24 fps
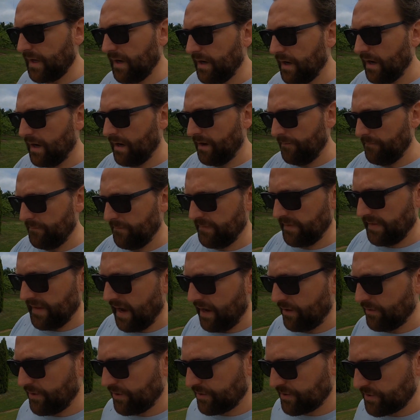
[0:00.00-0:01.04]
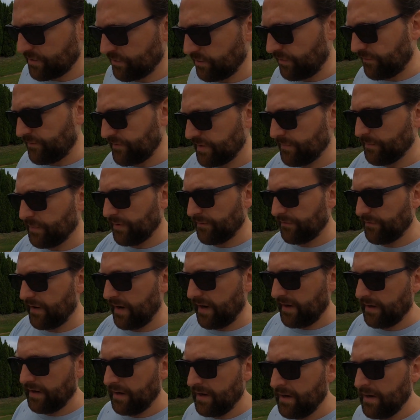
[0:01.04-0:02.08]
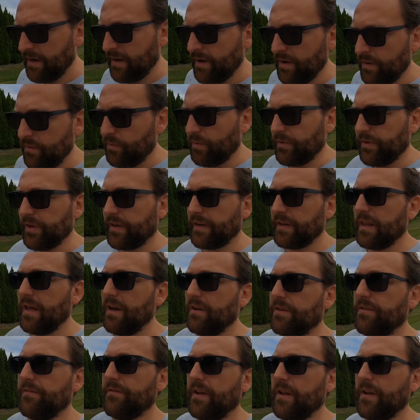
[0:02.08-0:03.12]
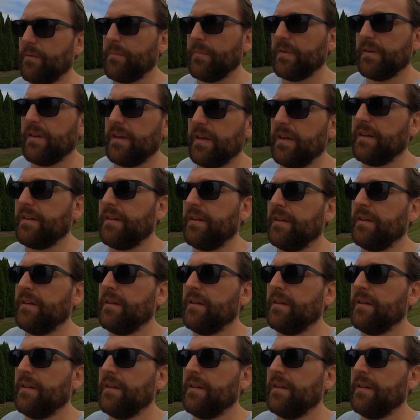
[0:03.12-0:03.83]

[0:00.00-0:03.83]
now they're sort of simplifying with the cloud development kit,